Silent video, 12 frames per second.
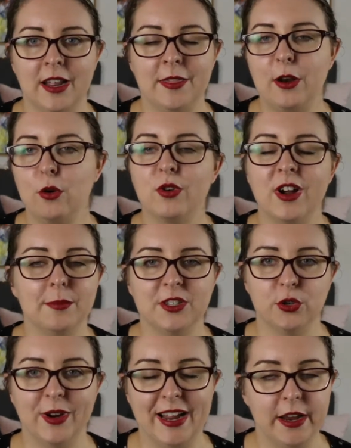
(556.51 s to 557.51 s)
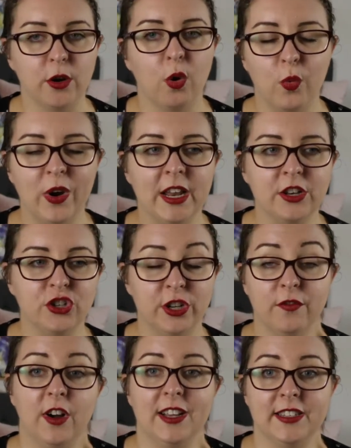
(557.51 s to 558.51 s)
And that all comes to a head when she
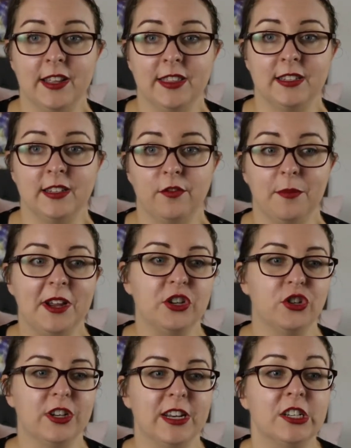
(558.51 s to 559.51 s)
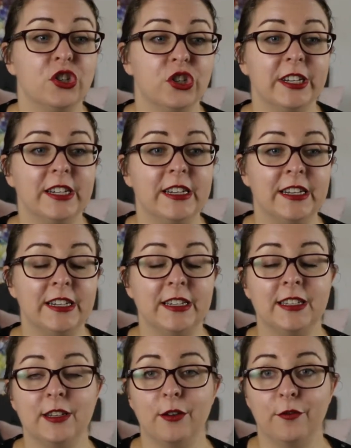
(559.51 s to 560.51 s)
finds out this information and she
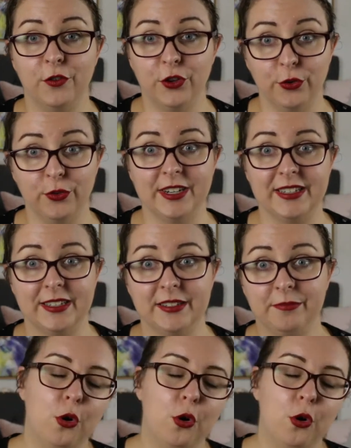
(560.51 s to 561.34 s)
is furious.